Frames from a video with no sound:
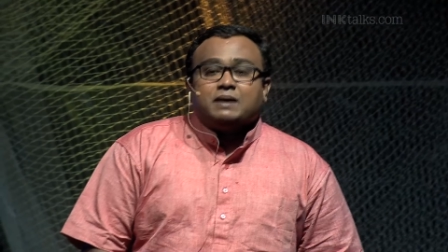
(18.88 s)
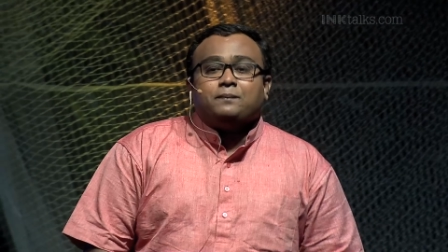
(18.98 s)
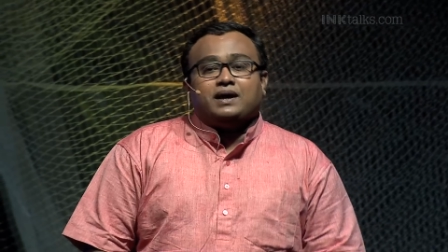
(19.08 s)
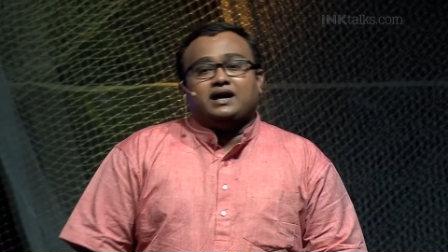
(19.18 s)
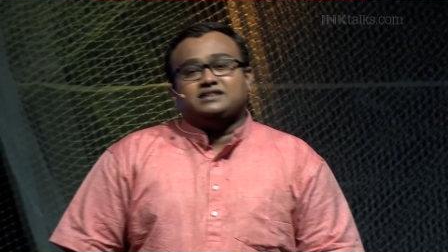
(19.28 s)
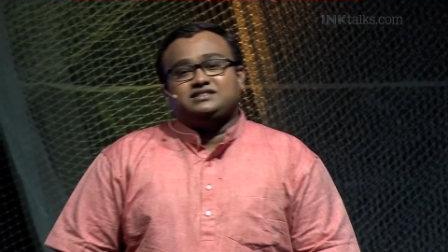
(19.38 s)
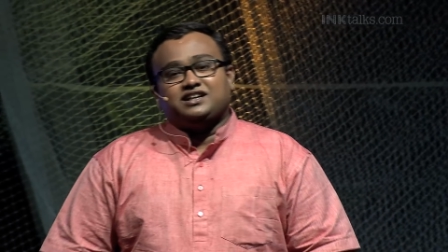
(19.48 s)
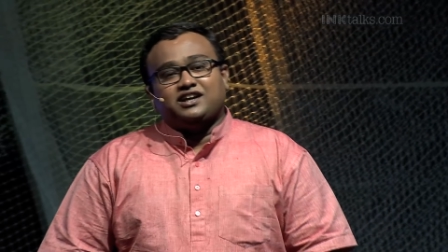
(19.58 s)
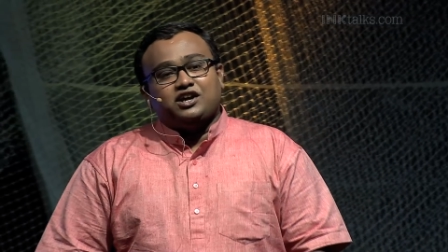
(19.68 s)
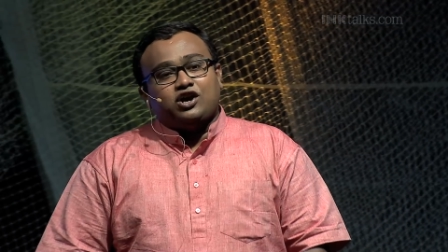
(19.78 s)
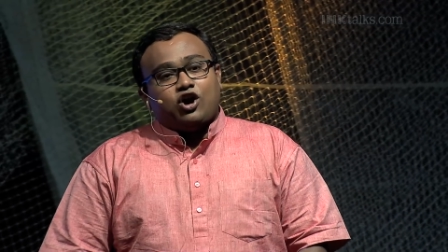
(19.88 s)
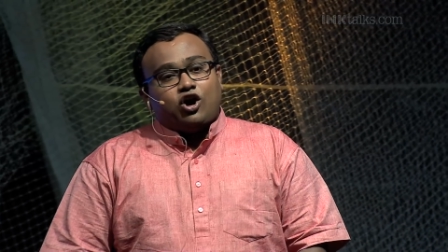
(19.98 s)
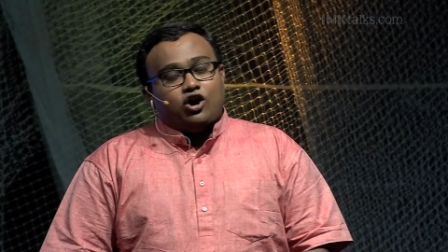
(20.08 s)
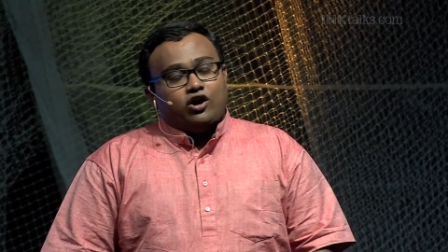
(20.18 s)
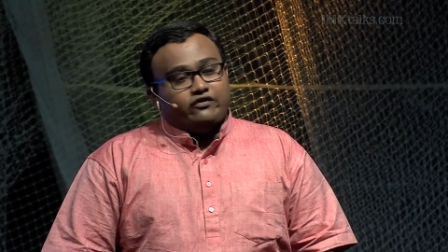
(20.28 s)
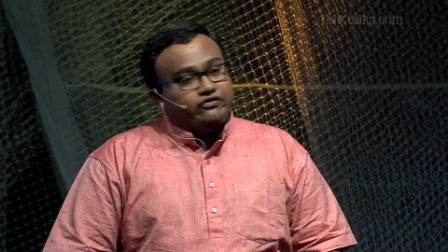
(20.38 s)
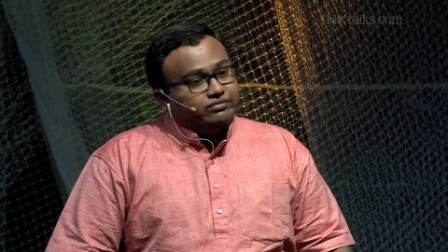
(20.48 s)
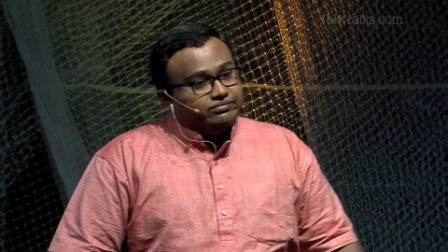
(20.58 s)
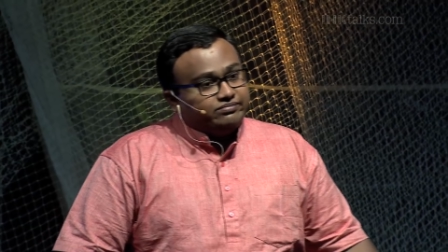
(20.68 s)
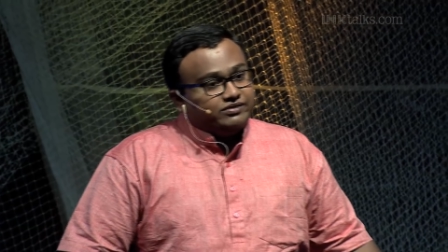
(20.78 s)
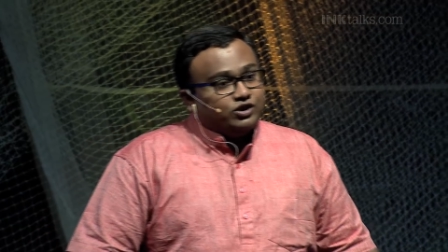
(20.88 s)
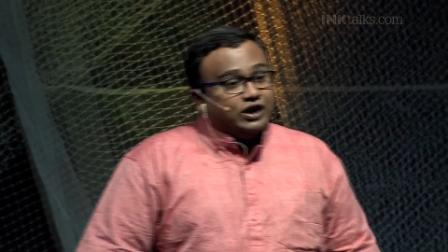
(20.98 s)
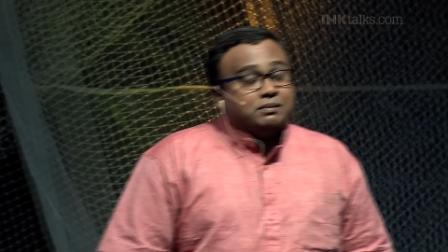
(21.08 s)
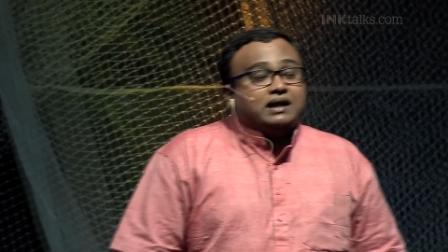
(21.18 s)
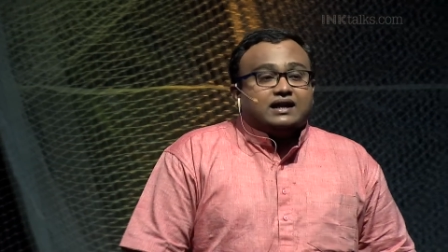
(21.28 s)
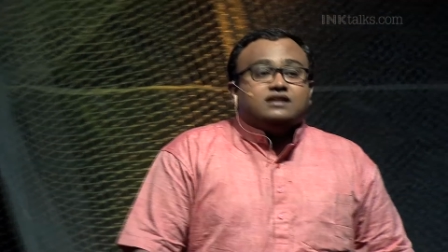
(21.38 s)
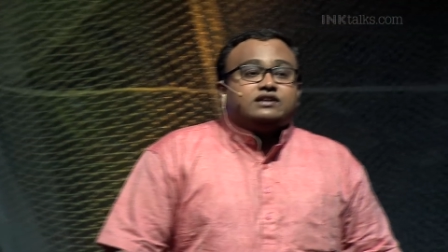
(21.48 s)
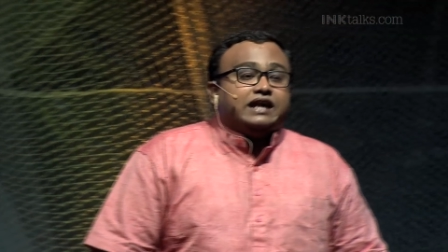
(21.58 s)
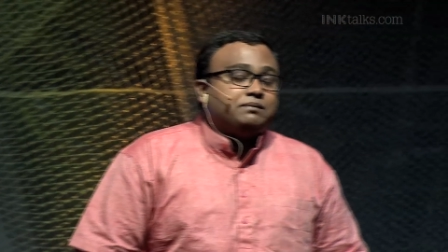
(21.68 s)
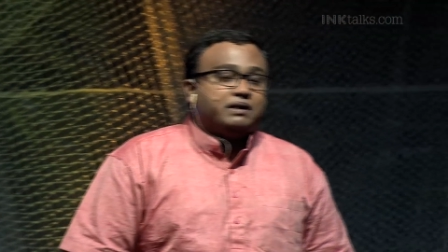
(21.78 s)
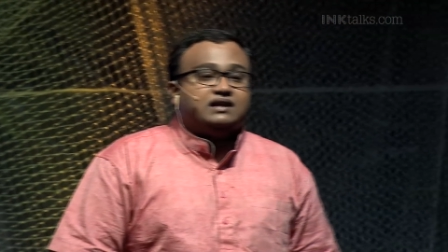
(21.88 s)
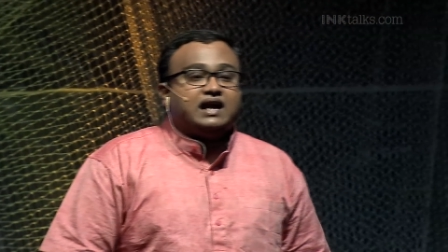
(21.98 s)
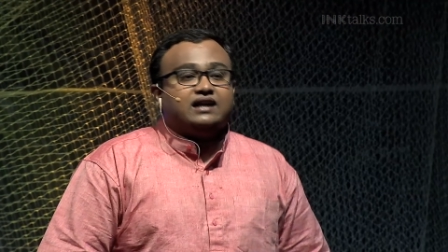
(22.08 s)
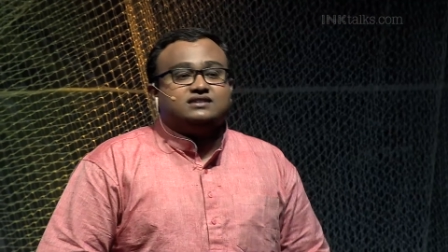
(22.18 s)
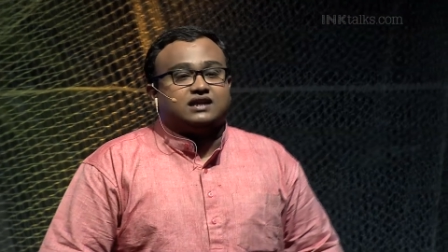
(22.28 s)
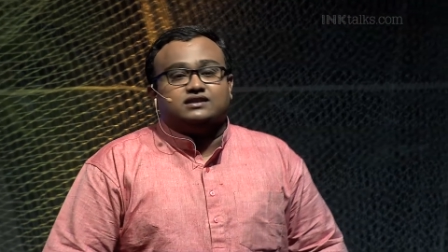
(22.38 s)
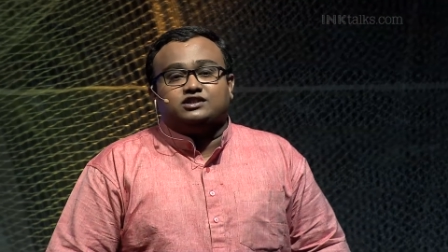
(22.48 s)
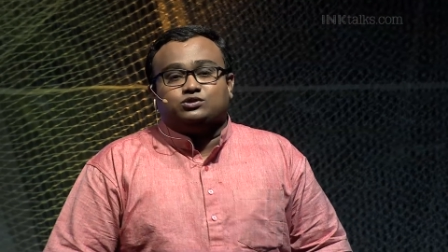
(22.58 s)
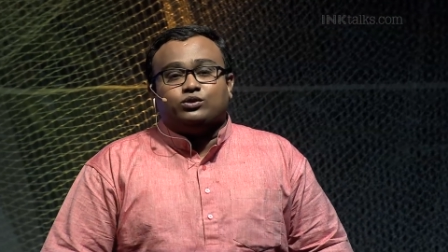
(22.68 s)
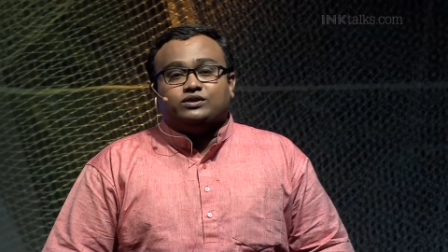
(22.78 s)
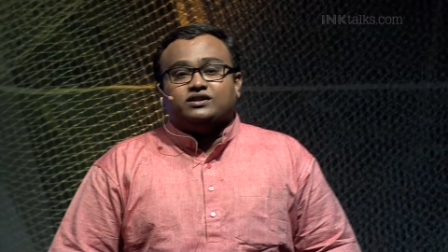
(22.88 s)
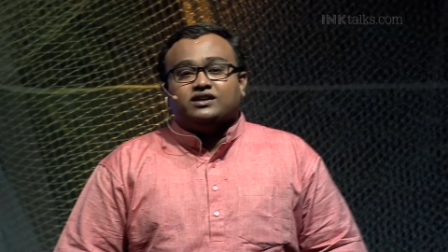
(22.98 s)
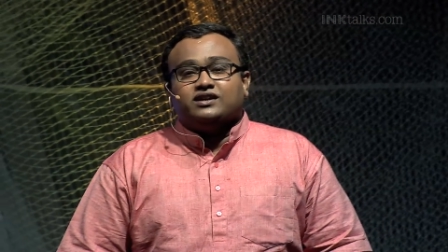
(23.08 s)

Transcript: my past of, you know, in my 10th grade, my dad had started his own